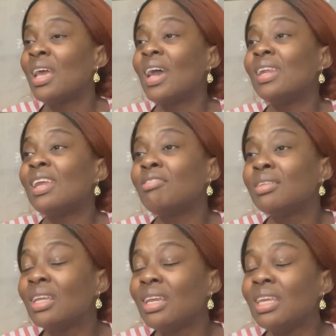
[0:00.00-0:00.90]
And
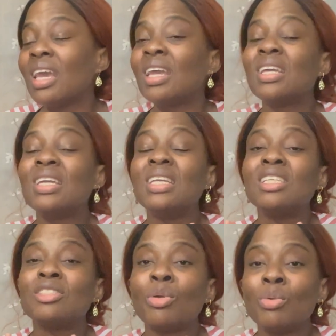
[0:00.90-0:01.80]
everything here
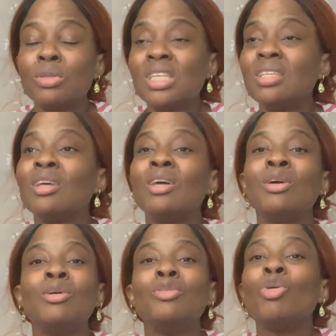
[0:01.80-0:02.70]
is a routine.
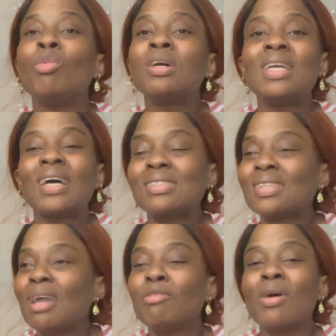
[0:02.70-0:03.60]
Nobody has
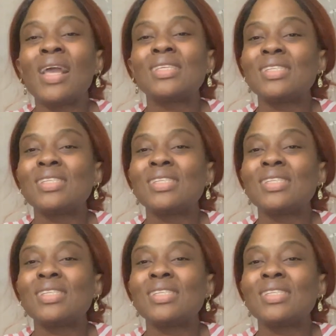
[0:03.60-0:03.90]
time for excess